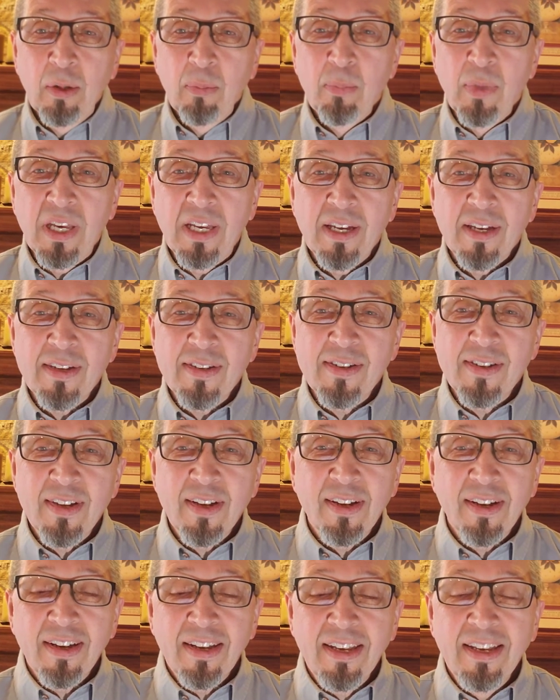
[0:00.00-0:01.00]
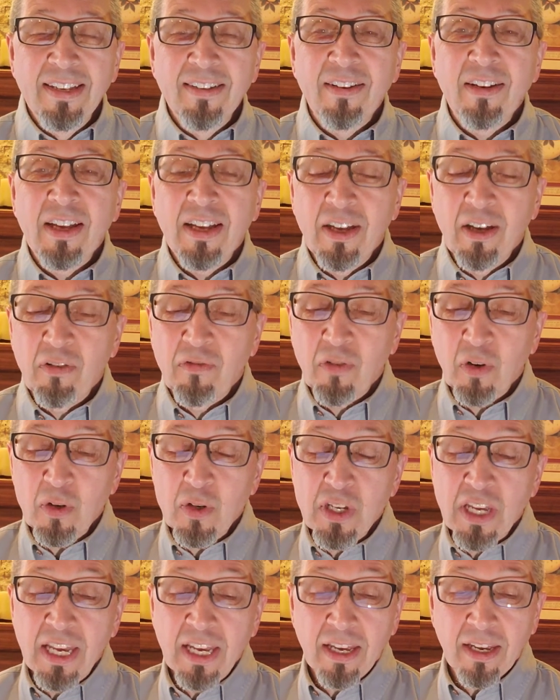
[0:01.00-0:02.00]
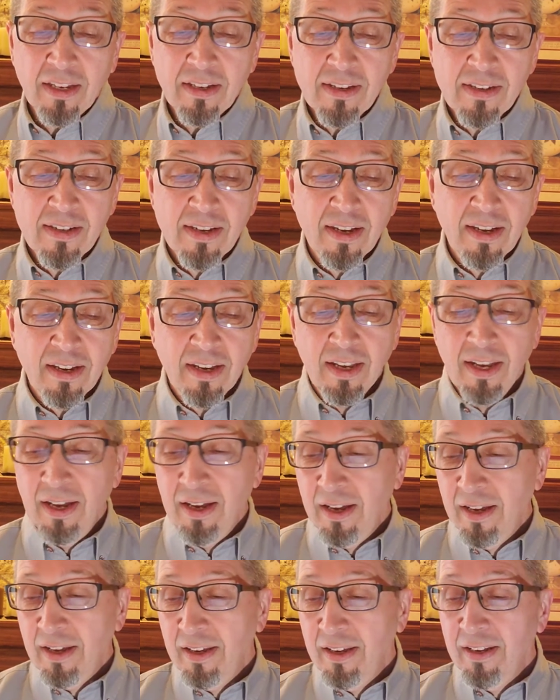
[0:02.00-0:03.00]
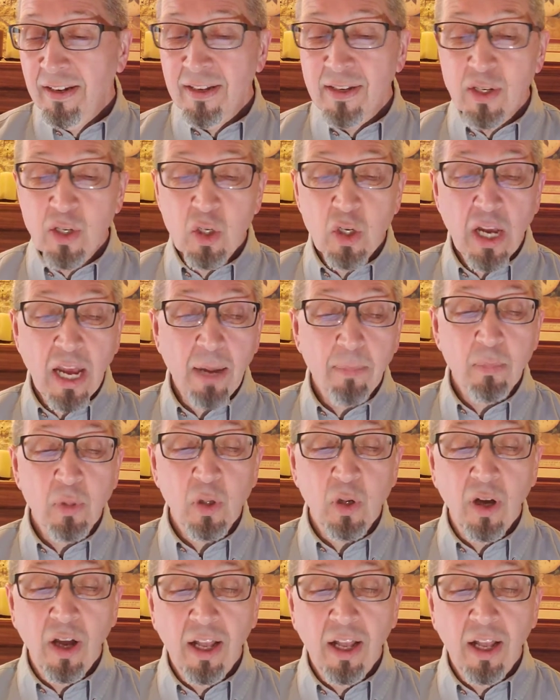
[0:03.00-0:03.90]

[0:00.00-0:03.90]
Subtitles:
because in 1 Kings, it is chapter